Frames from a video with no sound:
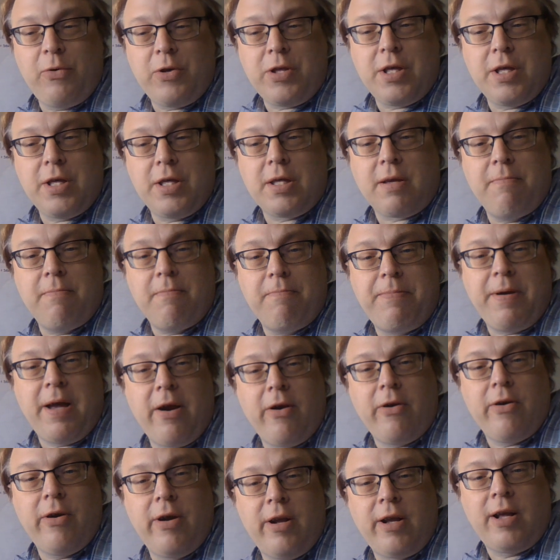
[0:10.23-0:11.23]
which is
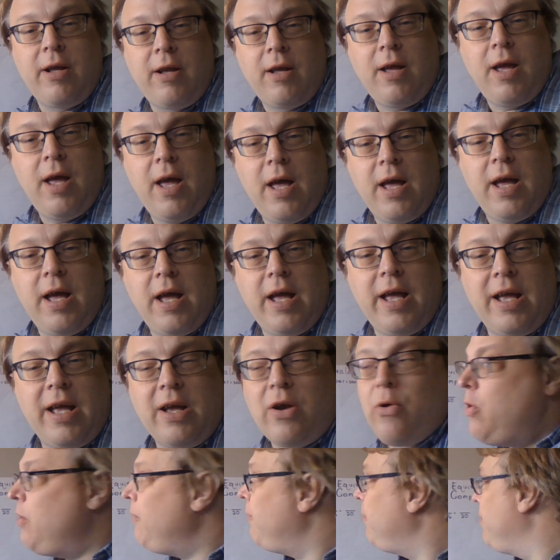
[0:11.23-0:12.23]
comparing
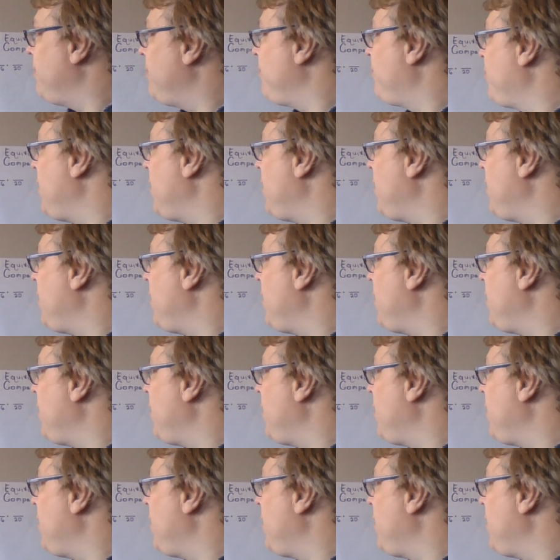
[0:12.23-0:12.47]
equivalent